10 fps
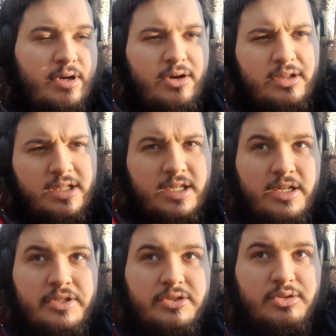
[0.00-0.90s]
hold on,
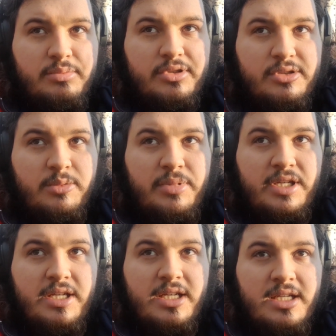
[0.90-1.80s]
aren't you supposed to be